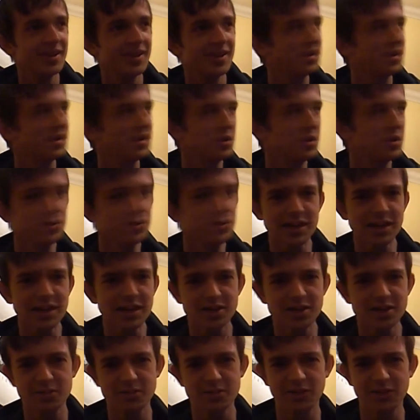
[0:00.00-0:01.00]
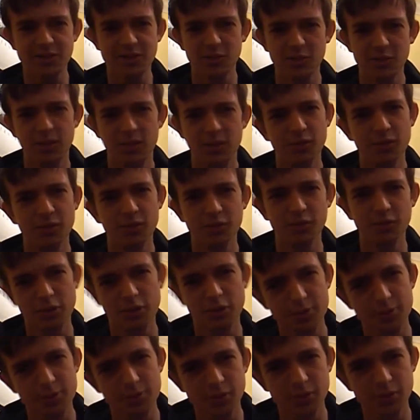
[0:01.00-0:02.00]
who sets up jigsaw puzzles to
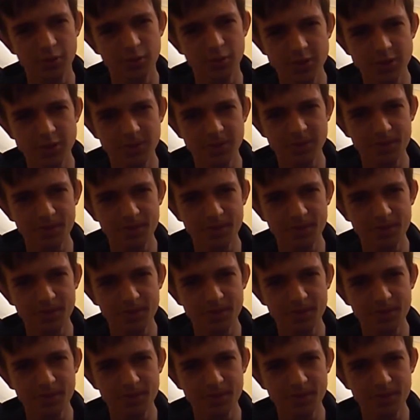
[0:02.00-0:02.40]
open doors?